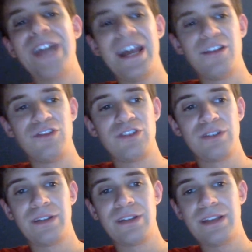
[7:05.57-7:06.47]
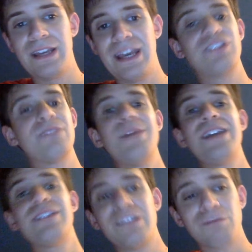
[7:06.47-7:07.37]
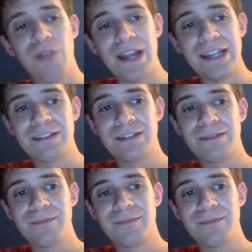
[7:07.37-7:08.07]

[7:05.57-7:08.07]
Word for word: Edge and to make things right.